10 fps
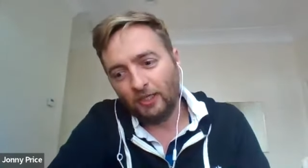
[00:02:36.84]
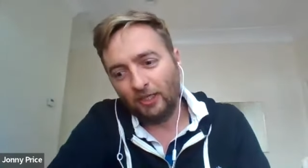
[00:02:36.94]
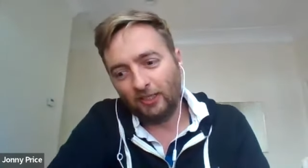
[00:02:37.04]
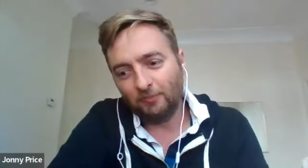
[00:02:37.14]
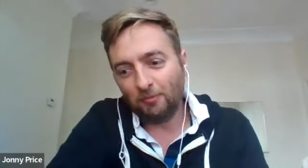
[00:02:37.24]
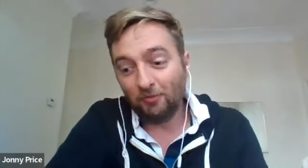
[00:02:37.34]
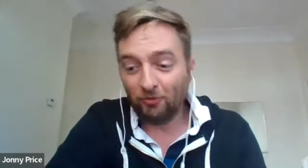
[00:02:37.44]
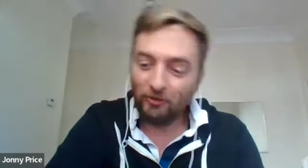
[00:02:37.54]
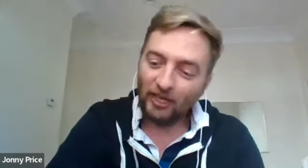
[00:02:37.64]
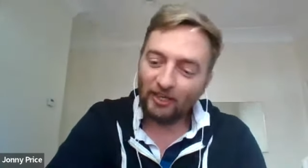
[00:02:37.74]
Um, and
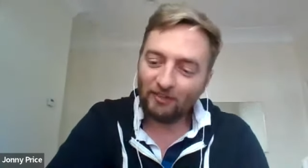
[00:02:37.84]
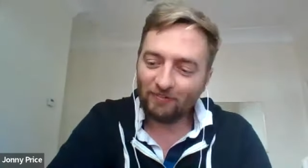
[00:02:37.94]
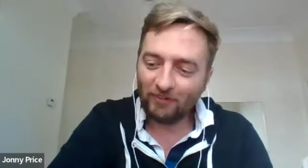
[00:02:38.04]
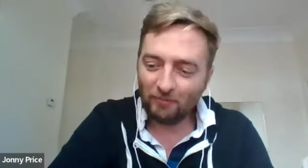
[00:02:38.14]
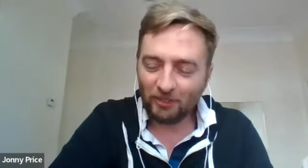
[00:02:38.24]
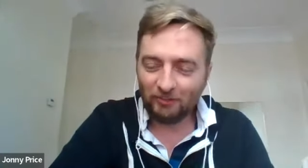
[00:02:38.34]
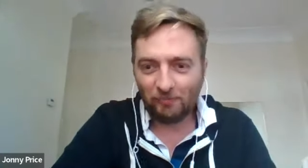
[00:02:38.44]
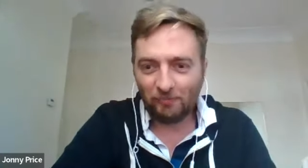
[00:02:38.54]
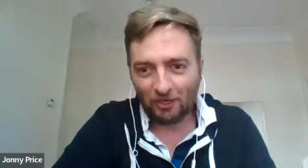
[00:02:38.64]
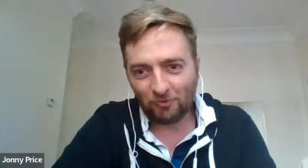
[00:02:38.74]
before that, started my career
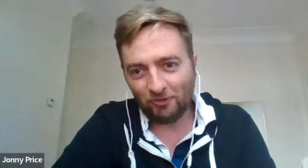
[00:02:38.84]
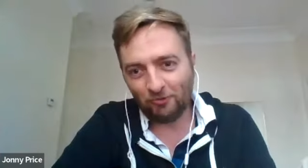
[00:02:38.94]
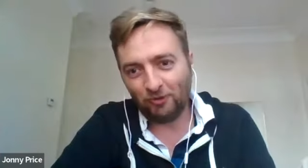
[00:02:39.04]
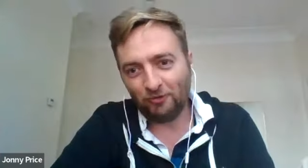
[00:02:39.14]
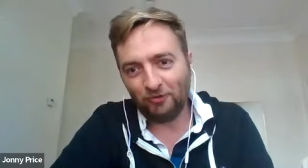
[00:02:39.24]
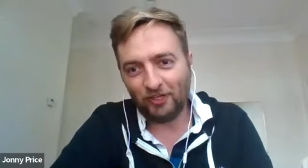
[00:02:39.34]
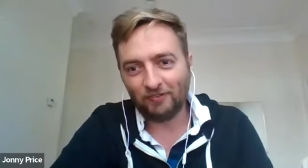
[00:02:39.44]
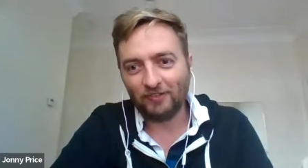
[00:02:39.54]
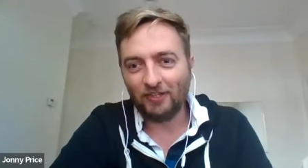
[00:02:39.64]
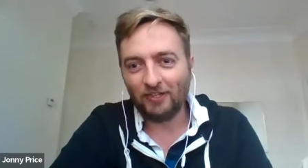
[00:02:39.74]
in management consulting
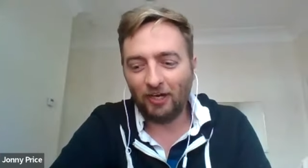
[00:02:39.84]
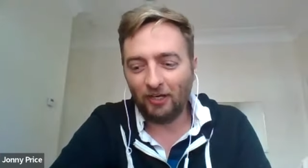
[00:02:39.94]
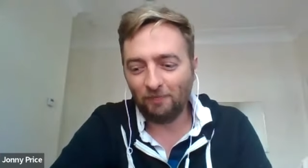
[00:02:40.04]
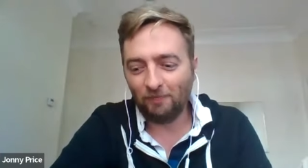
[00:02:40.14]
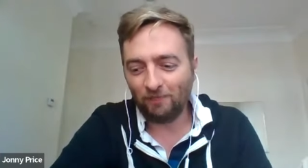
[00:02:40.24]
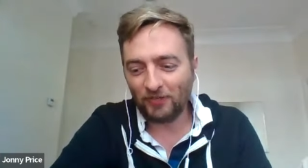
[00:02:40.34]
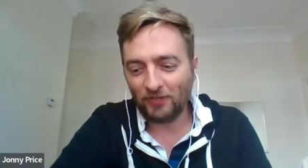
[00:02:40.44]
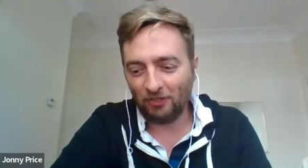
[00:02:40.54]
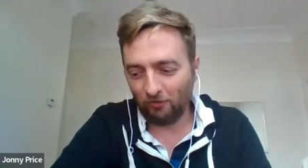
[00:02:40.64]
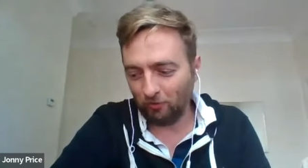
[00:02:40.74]
um,
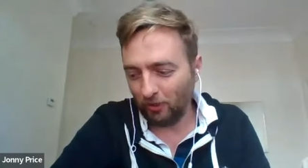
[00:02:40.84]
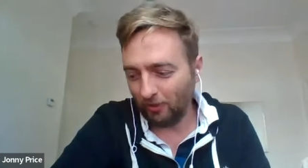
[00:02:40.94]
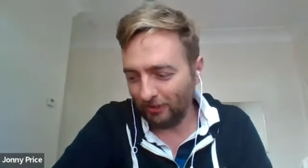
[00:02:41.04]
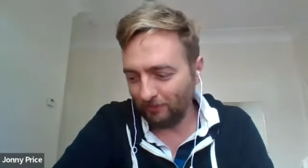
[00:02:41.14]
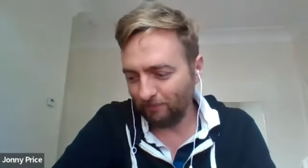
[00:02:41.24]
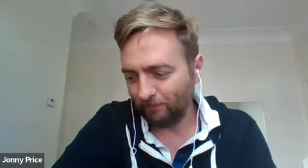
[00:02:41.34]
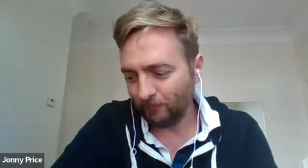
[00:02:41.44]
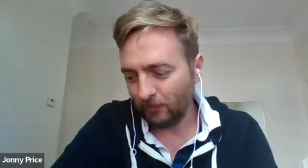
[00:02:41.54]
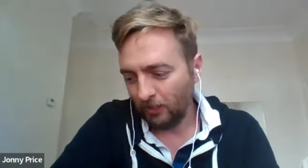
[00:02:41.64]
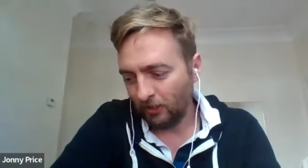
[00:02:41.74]
at Oliver Wyman,
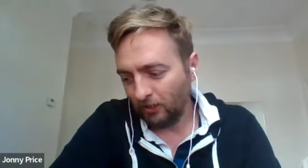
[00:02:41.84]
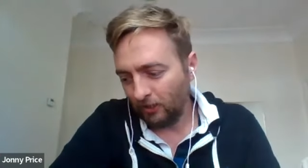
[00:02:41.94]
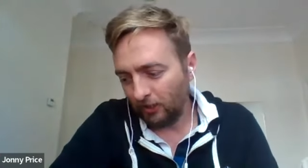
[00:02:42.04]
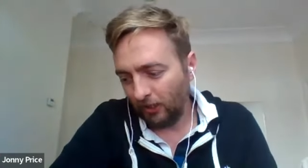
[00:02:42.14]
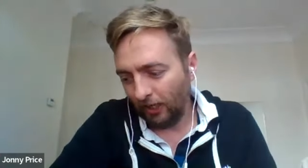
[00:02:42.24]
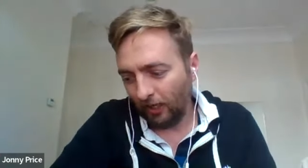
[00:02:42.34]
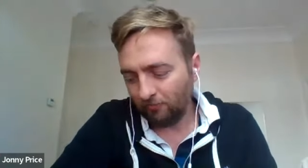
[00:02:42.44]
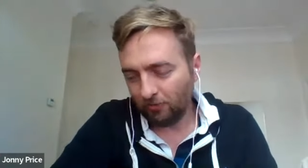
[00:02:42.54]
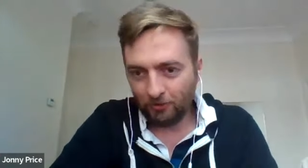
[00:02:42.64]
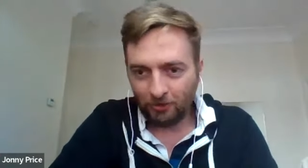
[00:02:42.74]
uh,
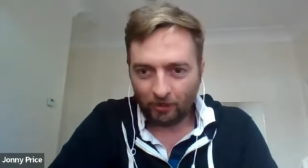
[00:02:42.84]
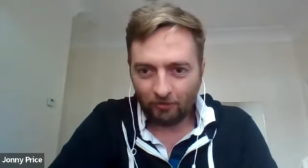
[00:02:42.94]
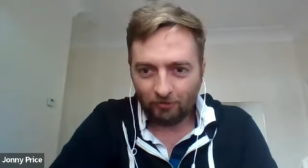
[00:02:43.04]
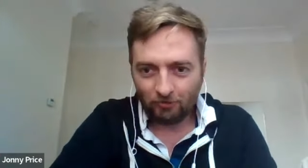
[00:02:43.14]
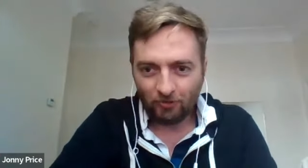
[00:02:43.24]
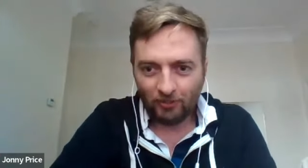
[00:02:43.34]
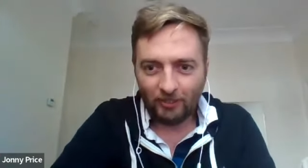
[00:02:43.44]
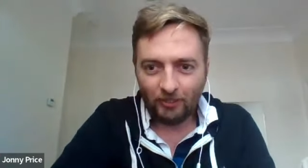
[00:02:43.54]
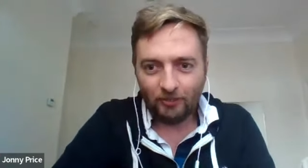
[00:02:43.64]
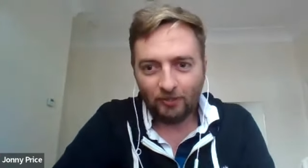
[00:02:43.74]
I'm from the UK
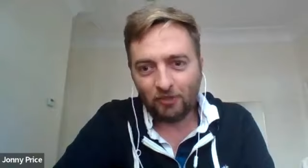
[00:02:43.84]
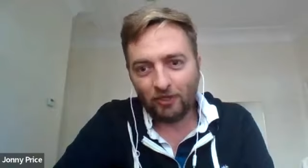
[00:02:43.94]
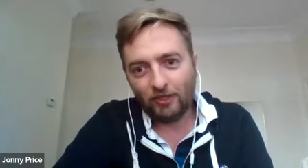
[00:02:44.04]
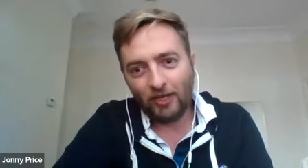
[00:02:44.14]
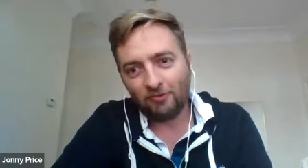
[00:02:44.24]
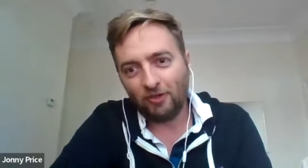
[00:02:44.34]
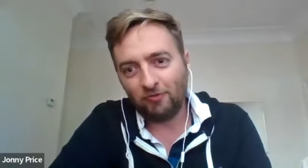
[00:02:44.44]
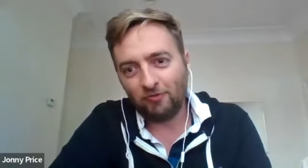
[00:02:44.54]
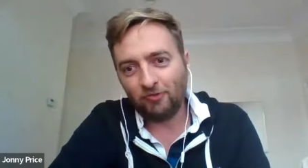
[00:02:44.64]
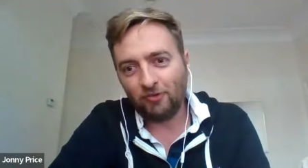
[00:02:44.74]
originally, lived in
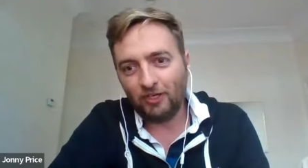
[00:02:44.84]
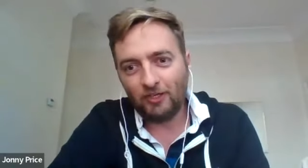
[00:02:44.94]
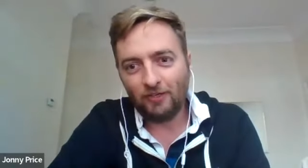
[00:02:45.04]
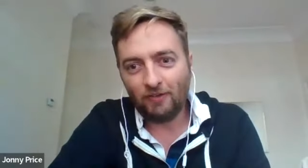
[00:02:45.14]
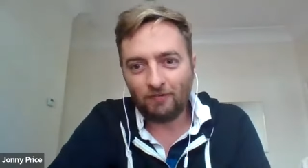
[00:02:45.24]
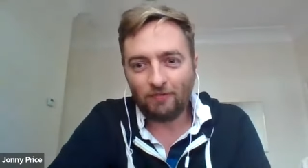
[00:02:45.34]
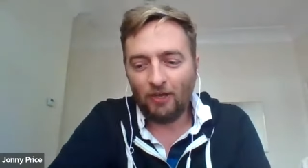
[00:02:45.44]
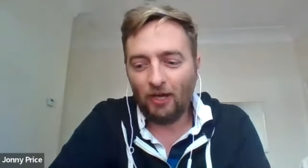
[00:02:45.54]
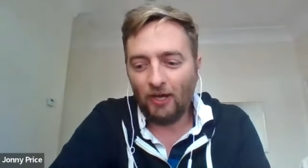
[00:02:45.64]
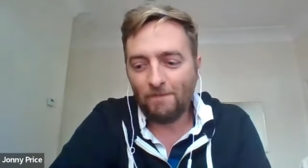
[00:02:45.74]
SF for 10 years,
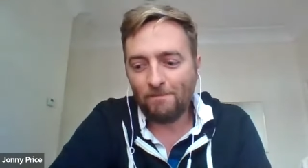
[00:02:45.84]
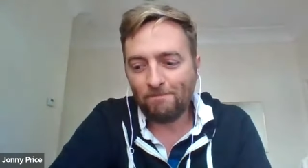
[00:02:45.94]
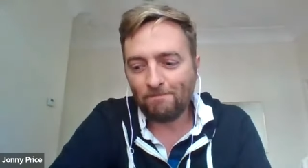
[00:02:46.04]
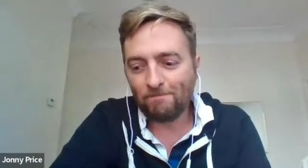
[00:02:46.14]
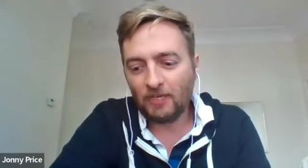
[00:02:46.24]
um,